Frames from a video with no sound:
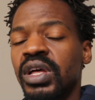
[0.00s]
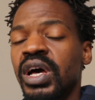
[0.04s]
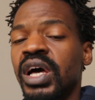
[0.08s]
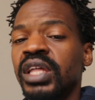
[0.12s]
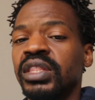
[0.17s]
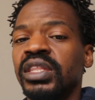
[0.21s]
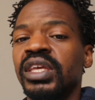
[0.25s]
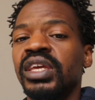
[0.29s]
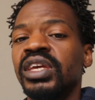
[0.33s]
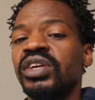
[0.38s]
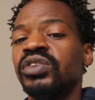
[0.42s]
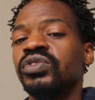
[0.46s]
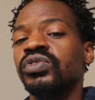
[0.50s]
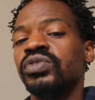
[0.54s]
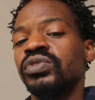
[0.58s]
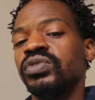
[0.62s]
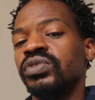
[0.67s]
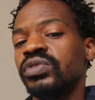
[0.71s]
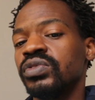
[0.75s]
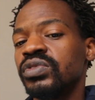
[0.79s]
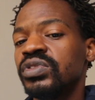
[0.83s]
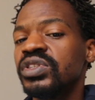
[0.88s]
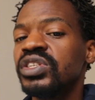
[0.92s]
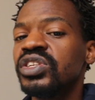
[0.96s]
Are they
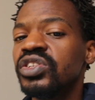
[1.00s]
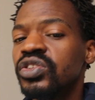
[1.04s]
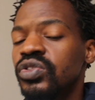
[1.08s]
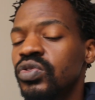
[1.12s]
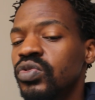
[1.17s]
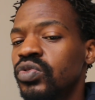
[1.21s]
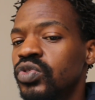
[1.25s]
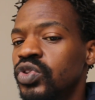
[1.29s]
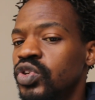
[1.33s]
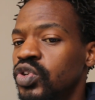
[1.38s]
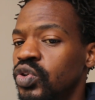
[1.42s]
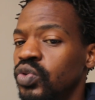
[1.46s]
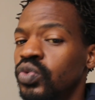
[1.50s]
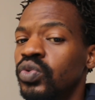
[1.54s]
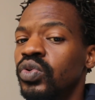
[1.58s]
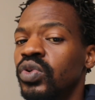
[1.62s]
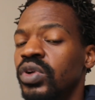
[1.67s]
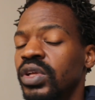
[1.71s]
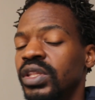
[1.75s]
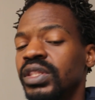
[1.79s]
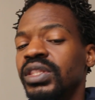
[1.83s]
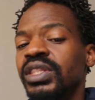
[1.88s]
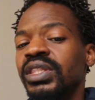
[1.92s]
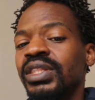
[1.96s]
introducing you to
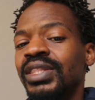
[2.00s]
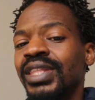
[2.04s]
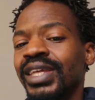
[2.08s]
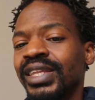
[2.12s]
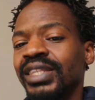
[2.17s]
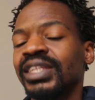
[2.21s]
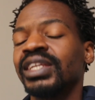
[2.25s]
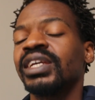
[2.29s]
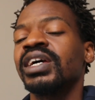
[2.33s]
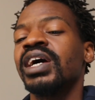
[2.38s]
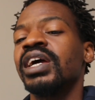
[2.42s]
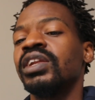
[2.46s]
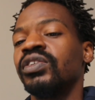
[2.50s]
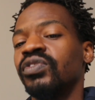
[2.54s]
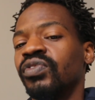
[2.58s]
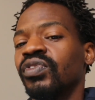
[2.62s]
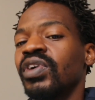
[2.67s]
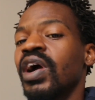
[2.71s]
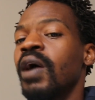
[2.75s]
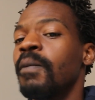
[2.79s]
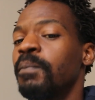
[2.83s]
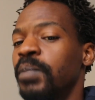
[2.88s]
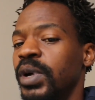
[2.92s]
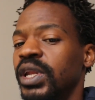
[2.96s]
the kind
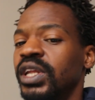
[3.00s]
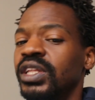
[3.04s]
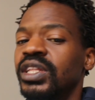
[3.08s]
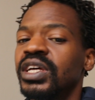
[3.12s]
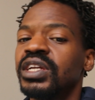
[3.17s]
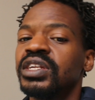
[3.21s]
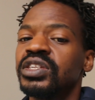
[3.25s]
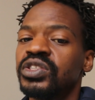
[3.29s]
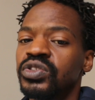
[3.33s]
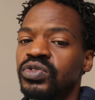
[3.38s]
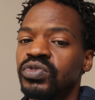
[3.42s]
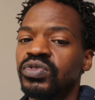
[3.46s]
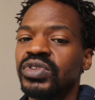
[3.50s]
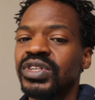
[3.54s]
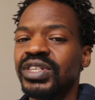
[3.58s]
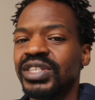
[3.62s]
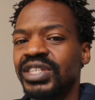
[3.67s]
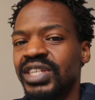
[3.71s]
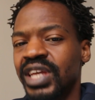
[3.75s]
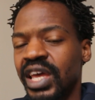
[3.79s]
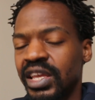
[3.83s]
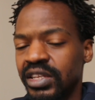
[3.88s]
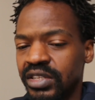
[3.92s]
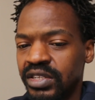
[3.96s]
of company that has good
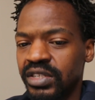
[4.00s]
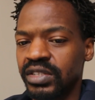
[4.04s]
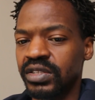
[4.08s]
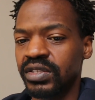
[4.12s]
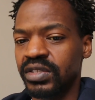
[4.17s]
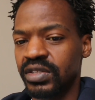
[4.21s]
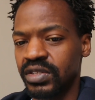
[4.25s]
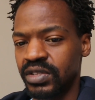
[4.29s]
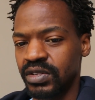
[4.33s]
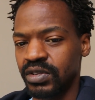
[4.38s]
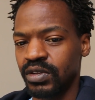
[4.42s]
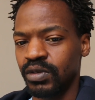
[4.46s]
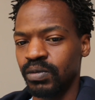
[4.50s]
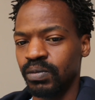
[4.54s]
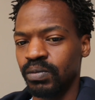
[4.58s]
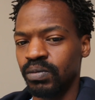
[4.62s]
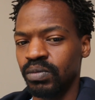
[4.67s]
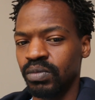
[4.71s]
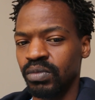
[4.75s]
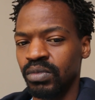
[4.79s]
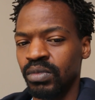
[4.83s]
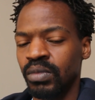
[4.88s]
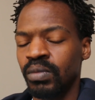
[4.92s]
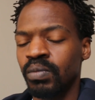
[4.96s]
intentions?
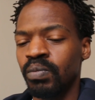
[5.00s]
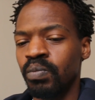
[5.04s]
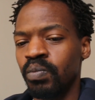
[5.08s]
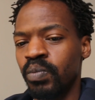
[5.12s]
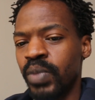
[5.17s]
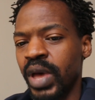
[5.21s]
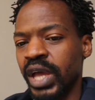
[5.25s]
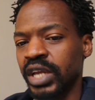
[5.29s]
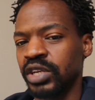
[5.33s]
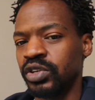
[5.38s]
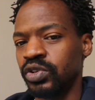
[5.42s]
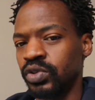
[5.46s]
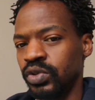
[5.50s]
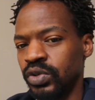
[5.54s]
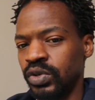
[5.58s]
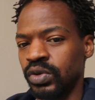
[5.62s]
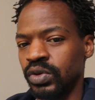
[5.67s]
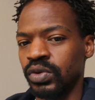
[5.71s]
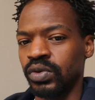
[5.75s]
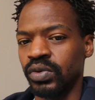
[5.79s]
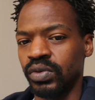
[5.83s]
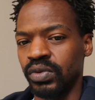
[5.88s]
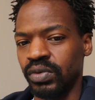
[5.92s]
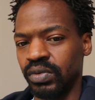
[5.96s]
Back to
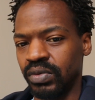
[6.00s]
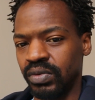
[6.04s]
you.